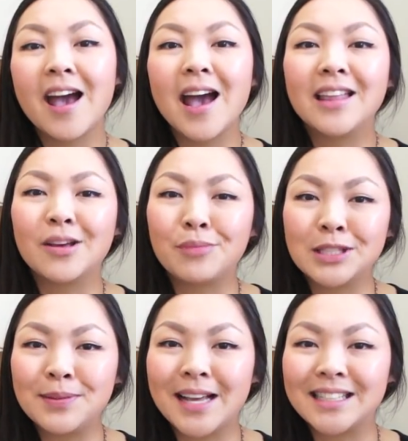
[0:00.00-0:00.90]
And then
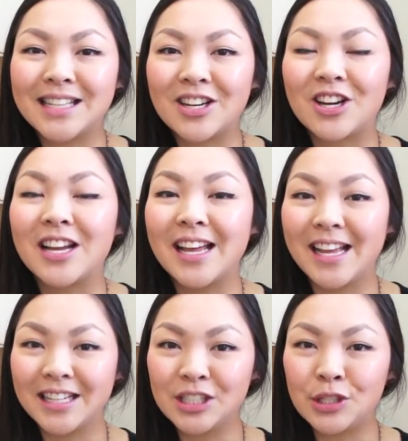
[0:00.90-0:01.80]
once we get dinner
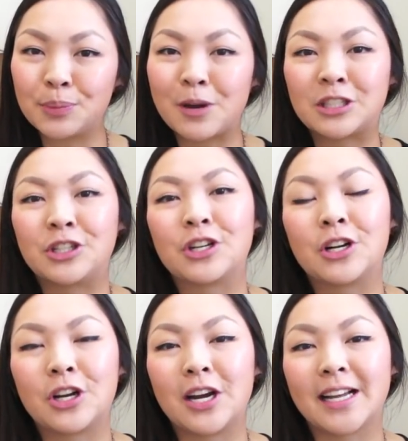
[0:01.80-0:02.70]
into the pressure
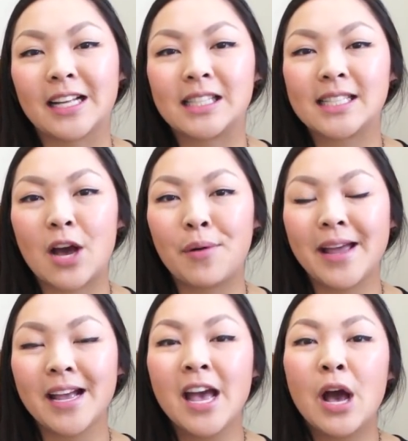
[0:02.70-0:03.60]
cooker and it gets
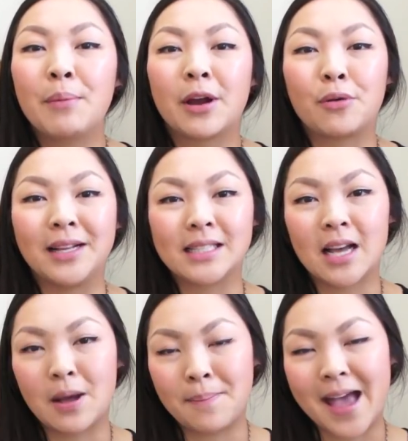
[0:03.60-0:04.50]
going, we are going to
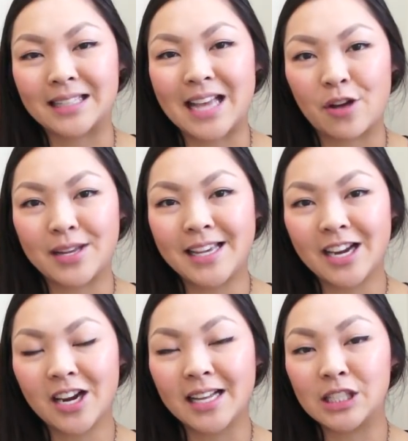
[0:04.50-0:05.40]
come back down
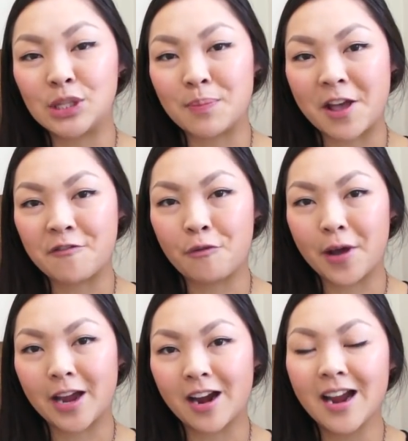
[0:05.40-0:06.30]
here into my
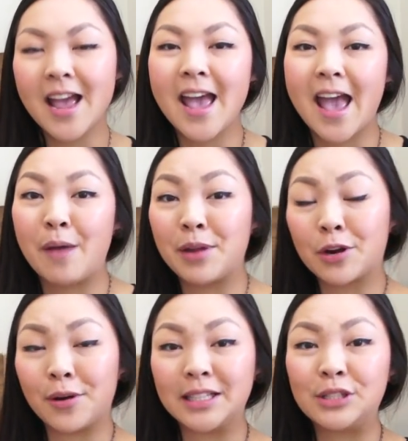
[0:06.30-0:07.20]
foyer, and we are
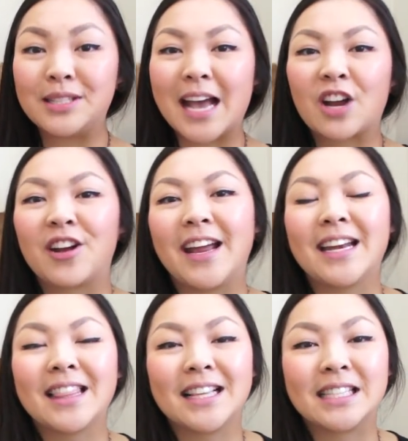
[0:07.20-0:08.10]
going to
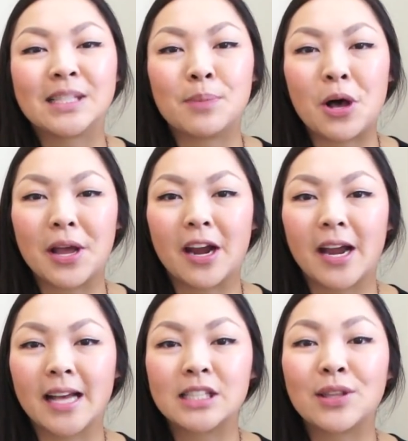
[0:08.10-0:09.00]
decorate this small
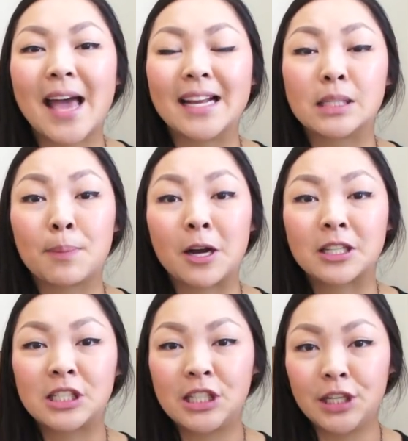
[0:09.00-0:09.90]
area. So that is
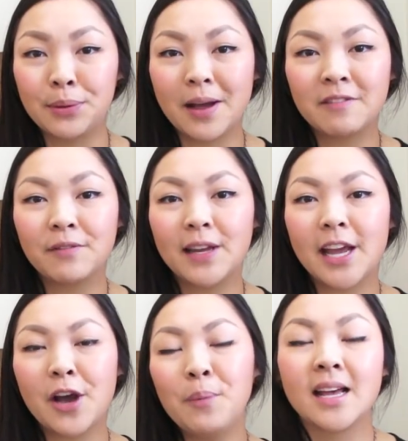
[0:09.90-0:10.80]
part 2 of the
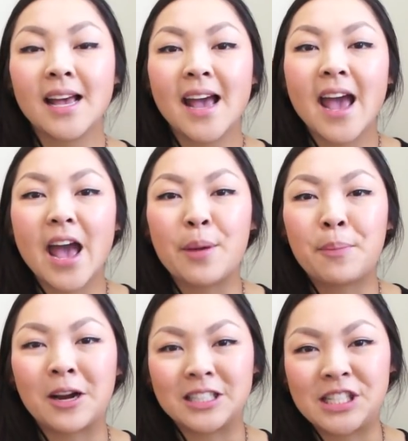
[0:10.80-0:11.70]
video. And
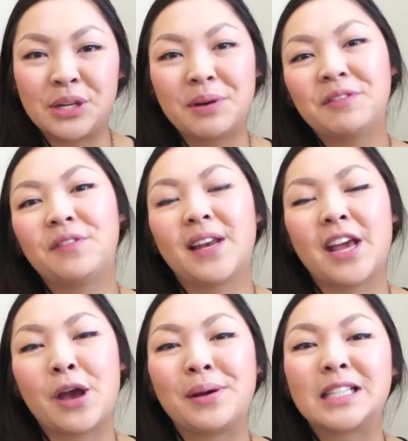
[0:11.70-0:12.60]
part 2 of the
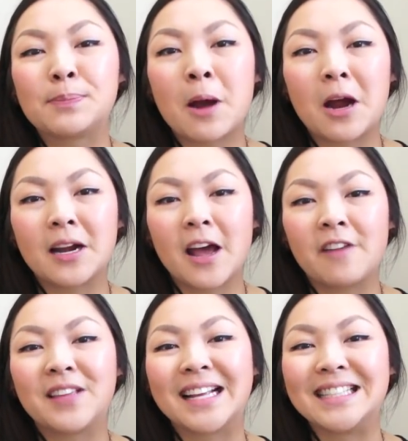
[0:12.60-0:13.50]
video is part
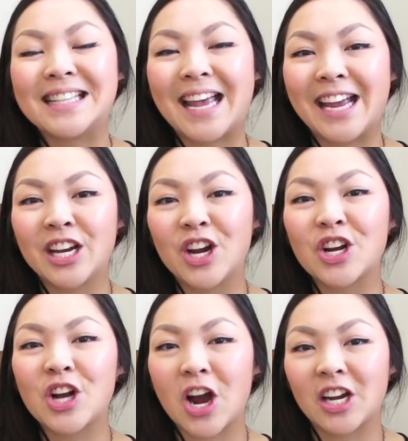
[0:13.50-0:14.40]
of the
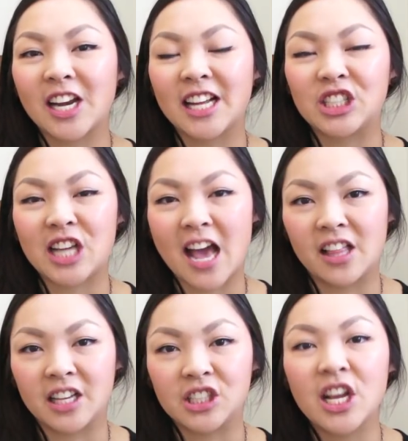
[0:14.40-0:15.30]
Container Gardening
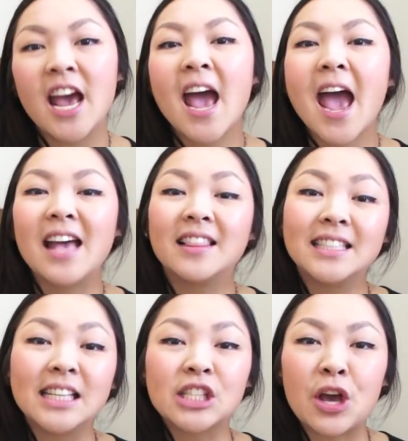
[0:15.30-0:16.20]
Challenge. And
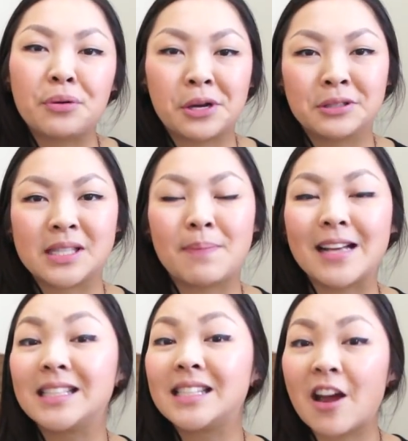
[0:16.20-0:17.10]
this is co-hosted
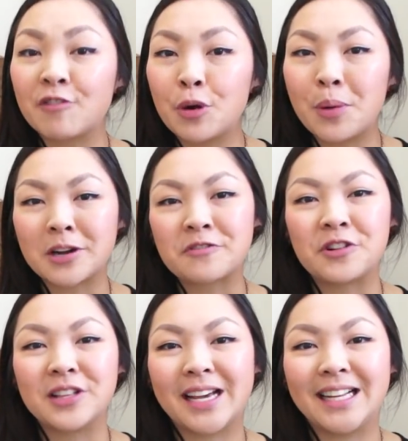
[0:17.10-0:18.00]
by several
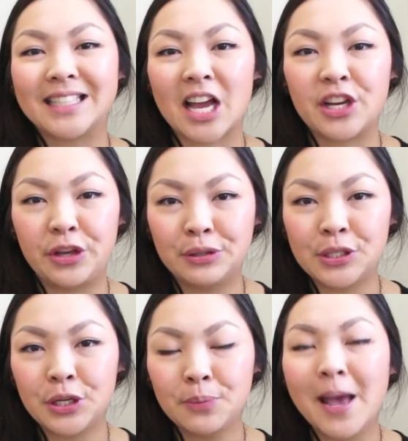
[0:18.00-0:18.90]
wonderful ladies on
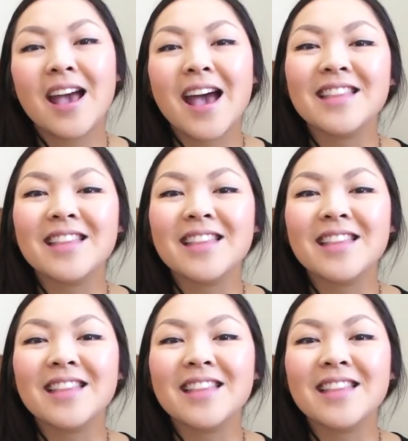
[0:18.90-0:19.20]
YouTube.